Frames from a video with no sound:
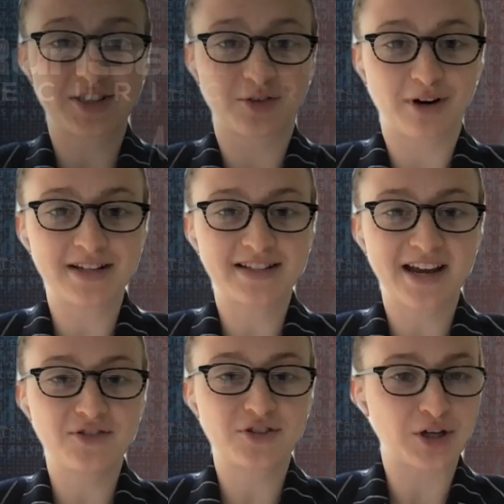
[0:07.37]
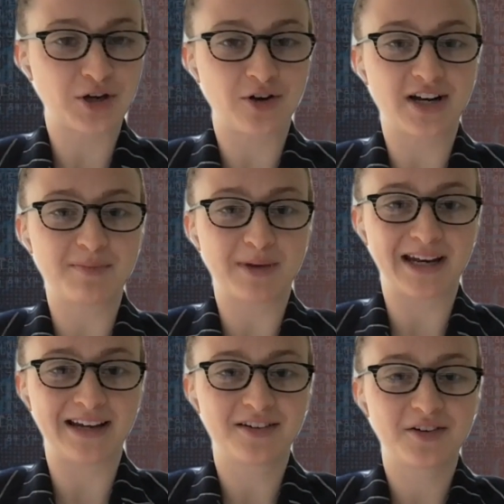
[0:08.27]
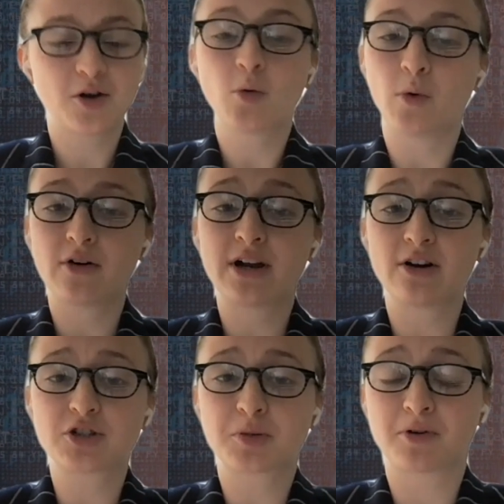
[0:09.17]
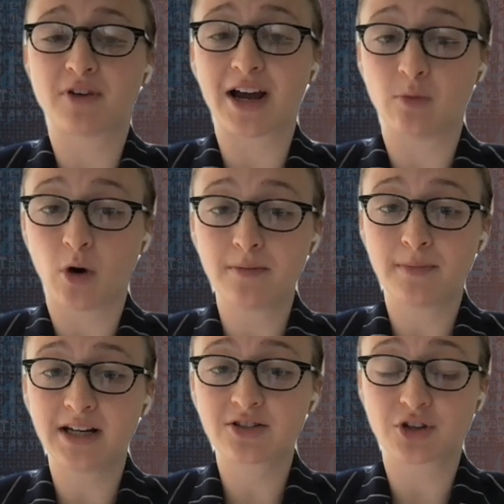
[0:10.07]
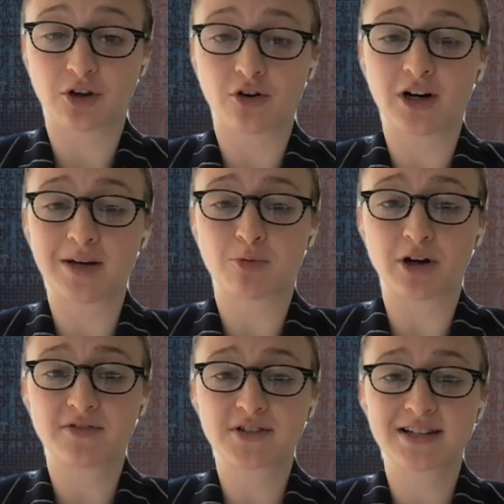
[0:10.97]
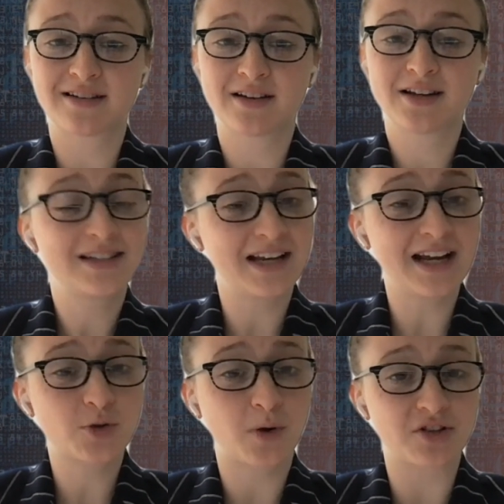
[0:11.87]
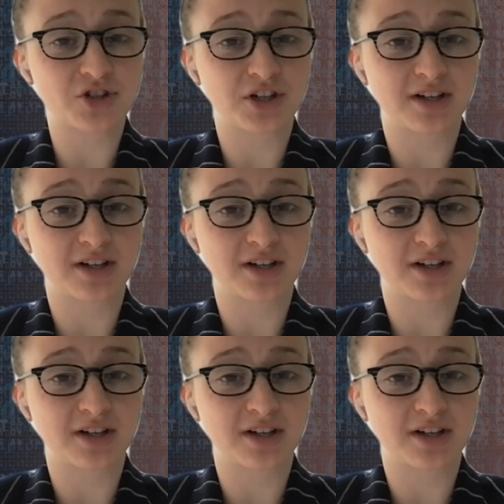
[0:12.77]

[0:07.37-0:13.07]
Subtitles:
is the RunSafe Security Minute. We're here to provide 1 minute security briefs. Today's question